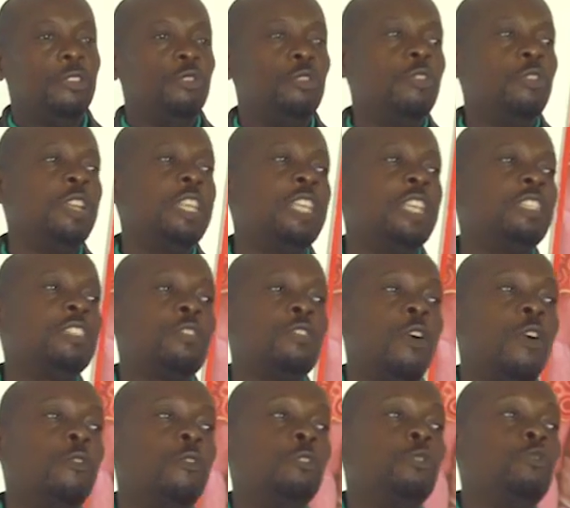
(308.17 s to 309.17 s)

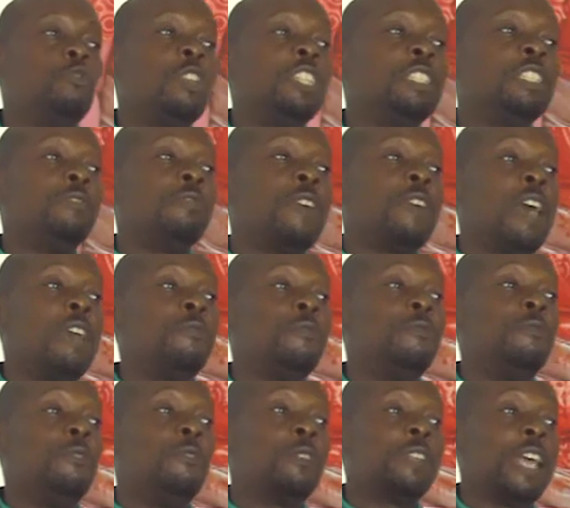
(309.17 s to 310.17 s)
units of 25
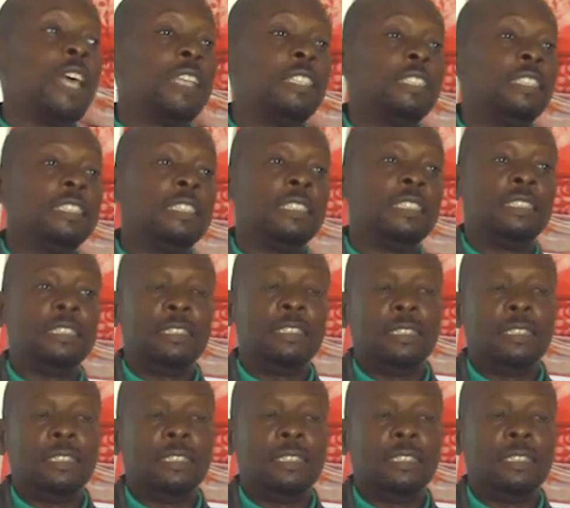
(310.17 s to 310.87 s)
voters.